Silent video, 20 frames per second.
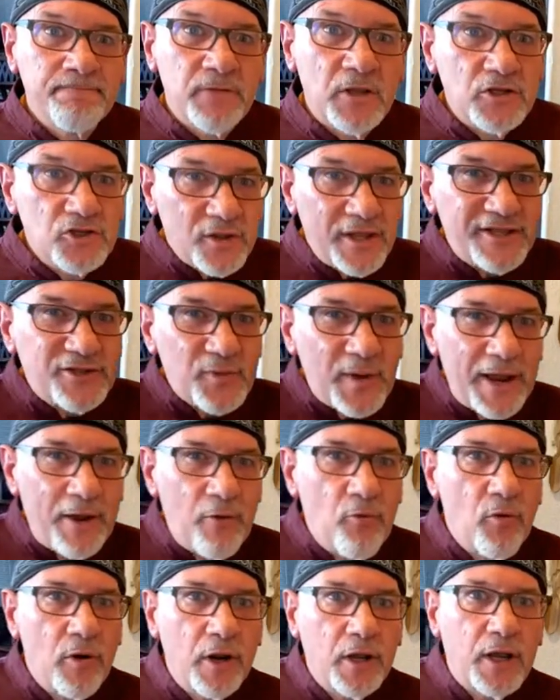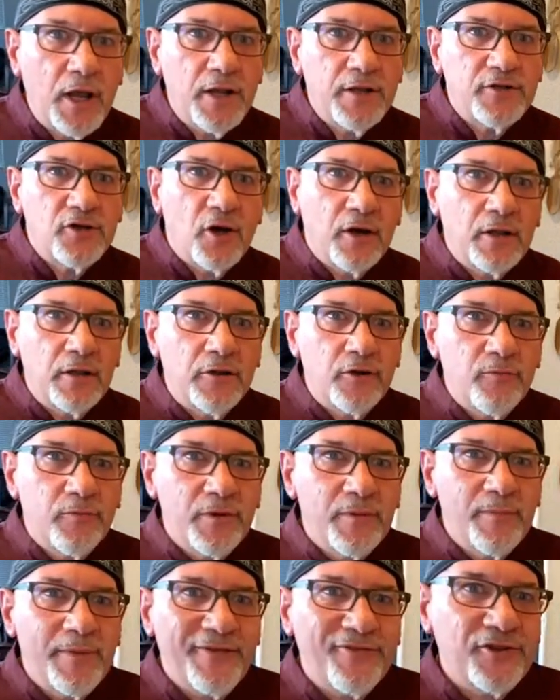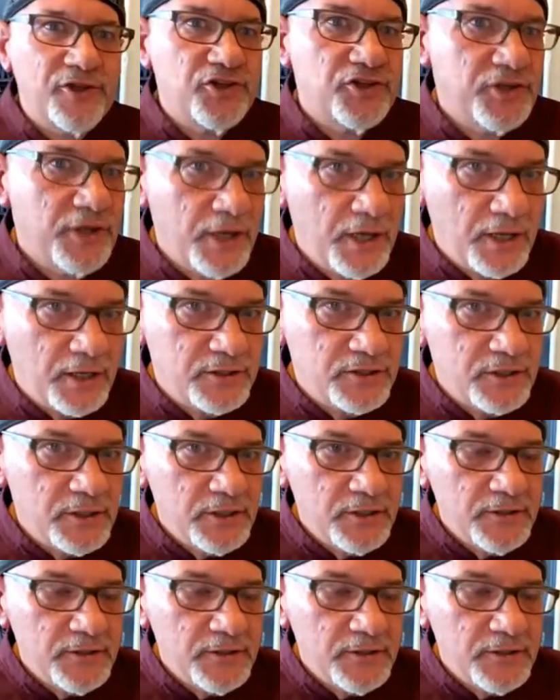So that's why I want to kind of talk a little bit about the change.